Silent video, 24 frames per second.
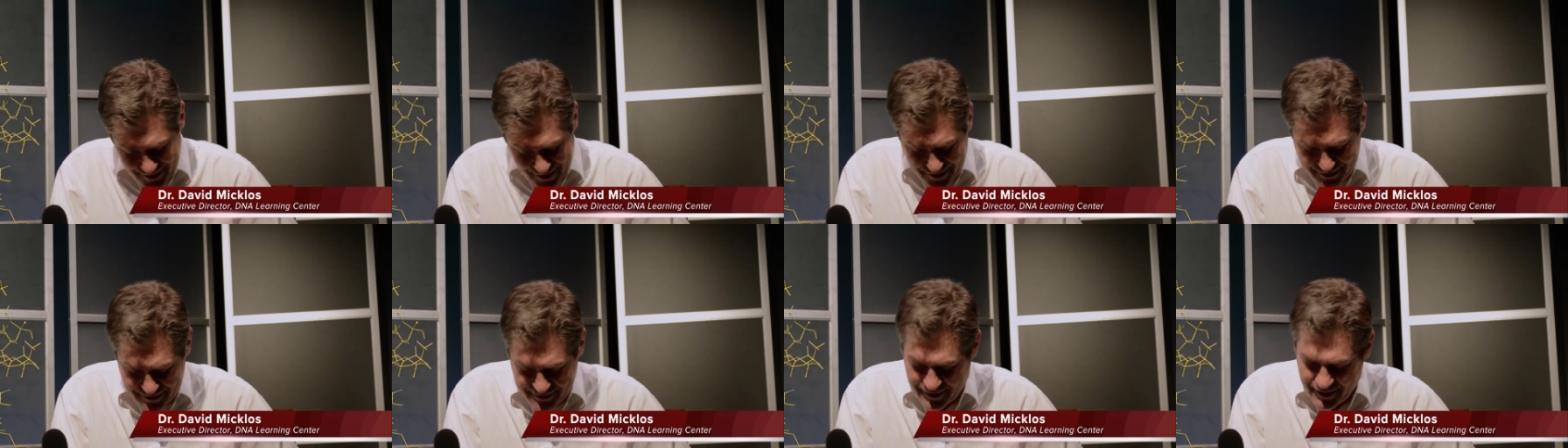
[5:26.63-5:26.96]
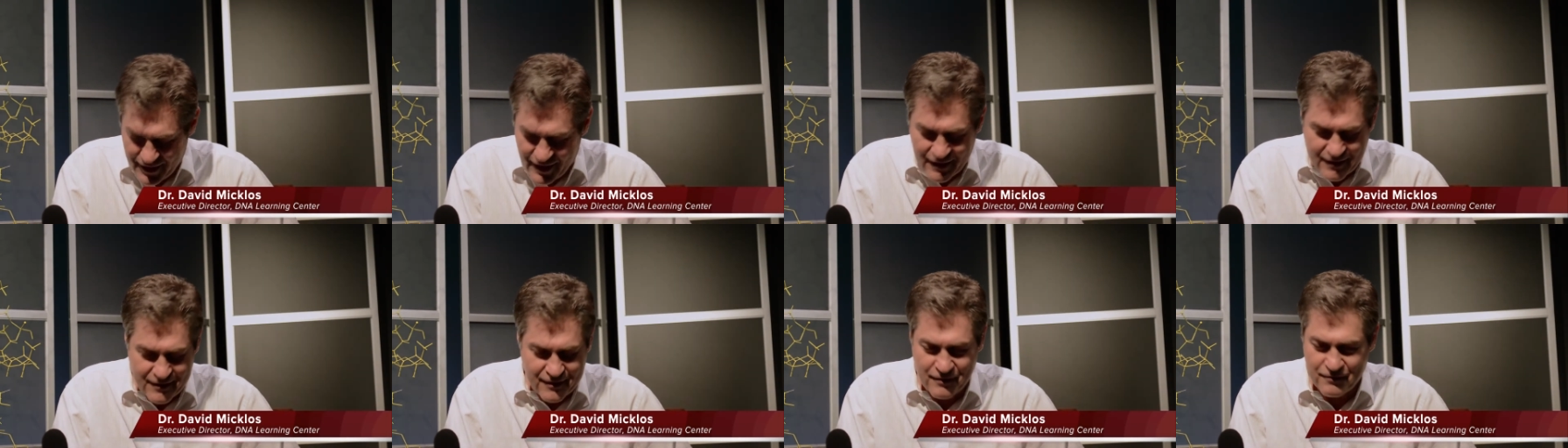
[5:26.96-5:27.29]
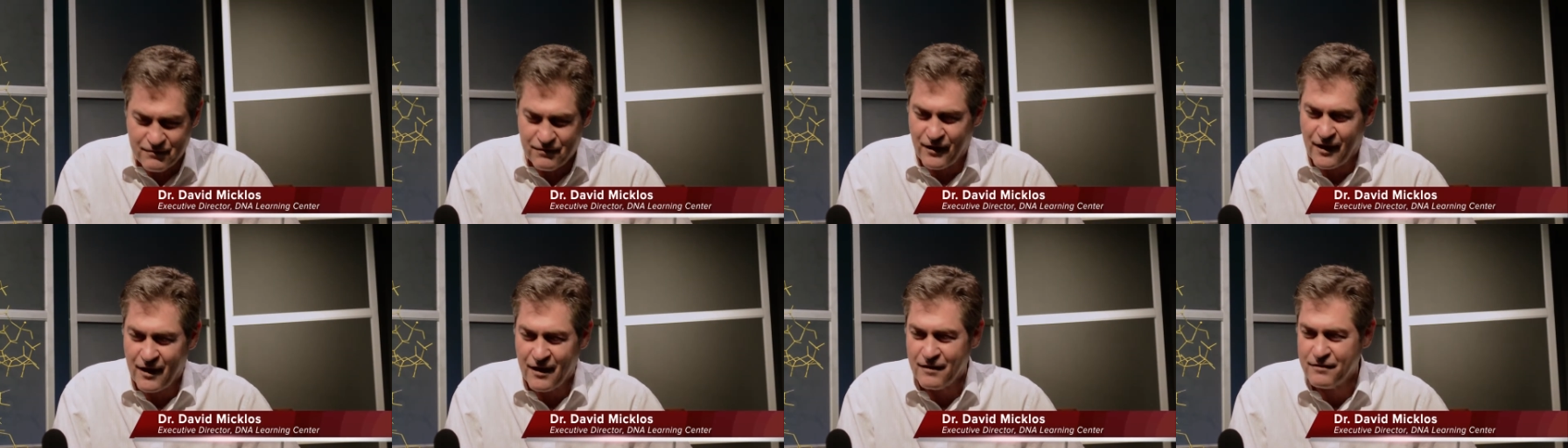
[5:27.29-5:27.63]
Yes, like the
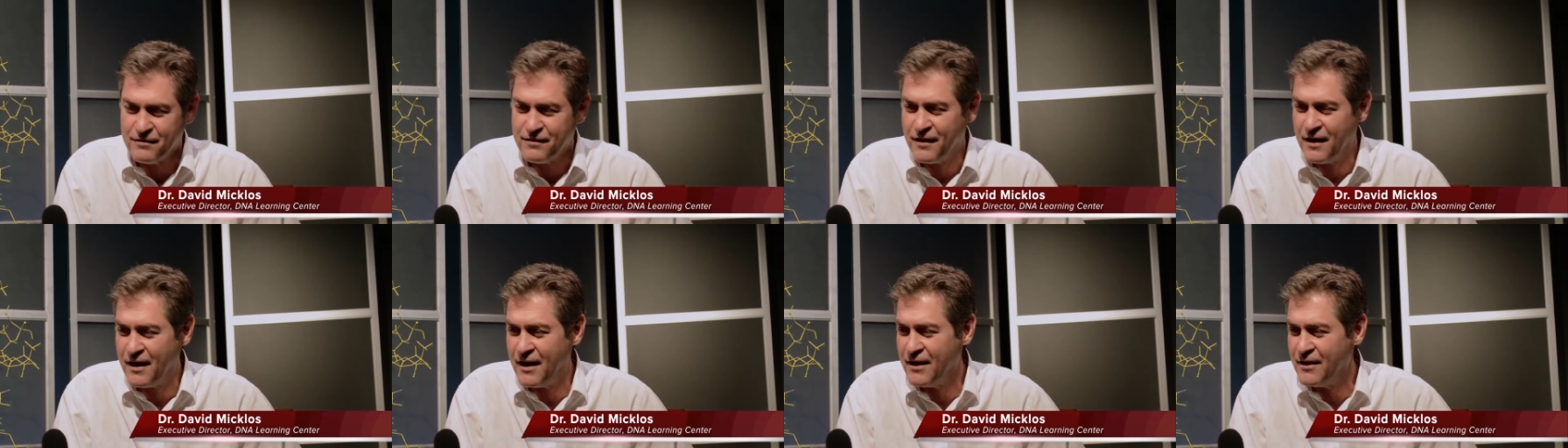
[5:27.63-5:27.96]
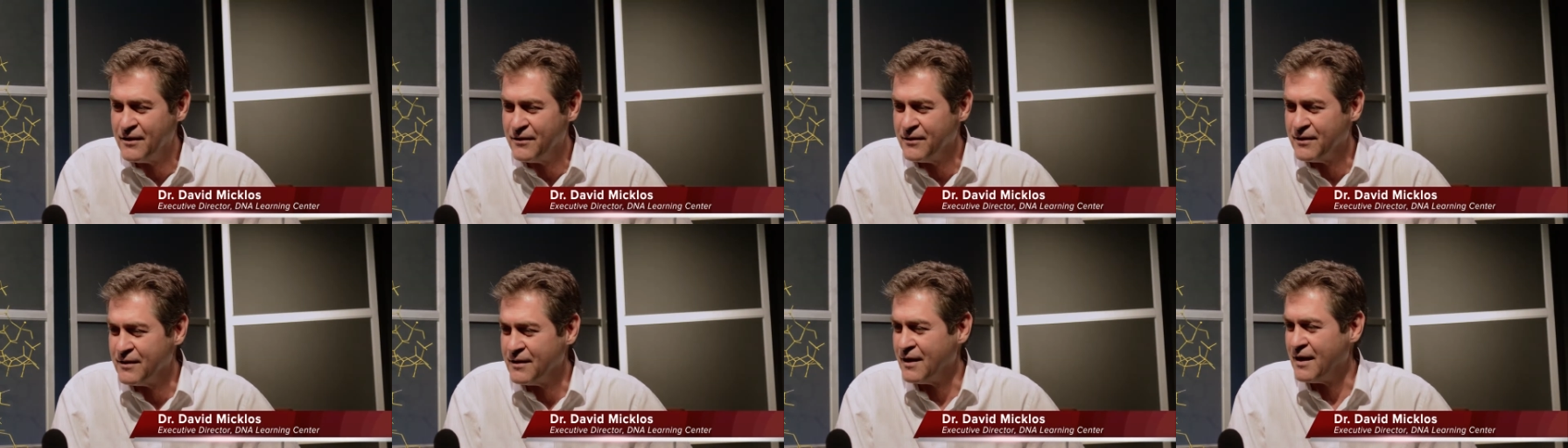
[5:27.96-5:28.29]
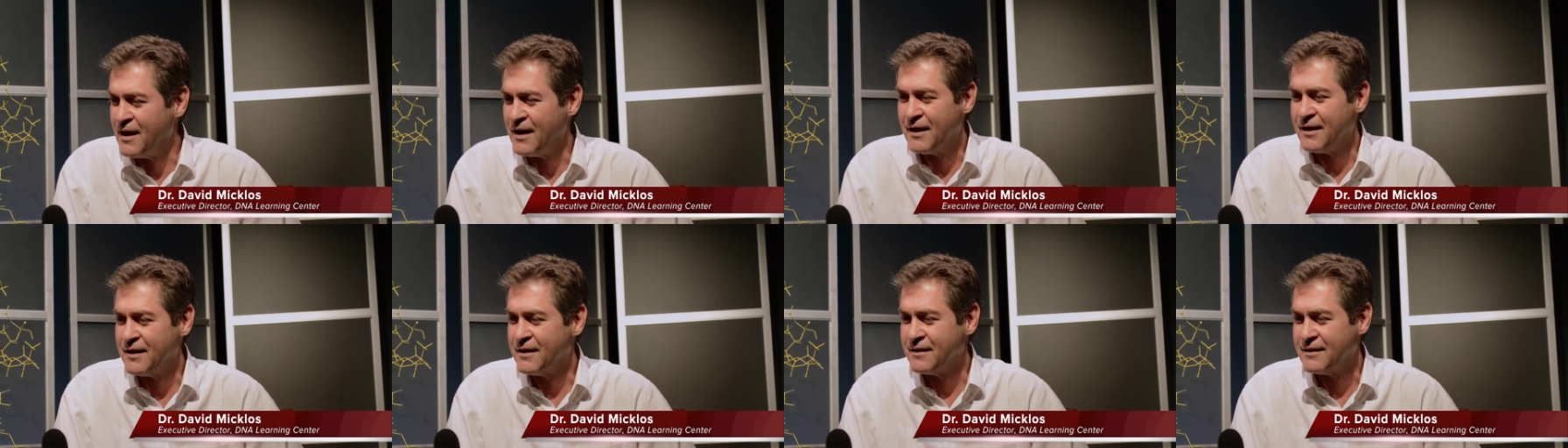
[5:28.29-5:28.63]
firefly, or
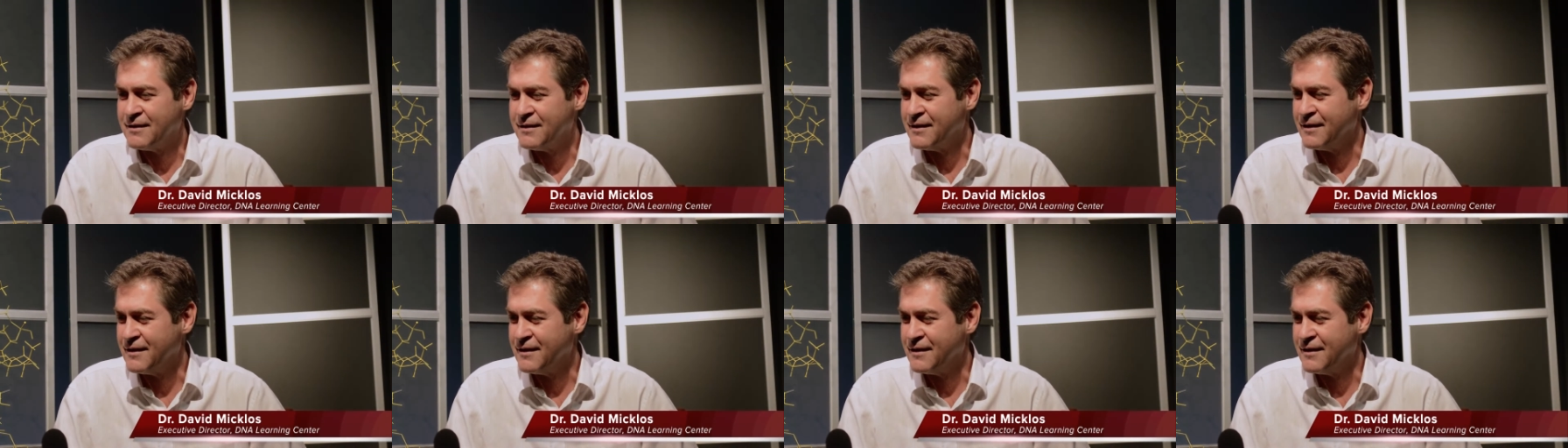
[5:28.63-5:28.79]
like,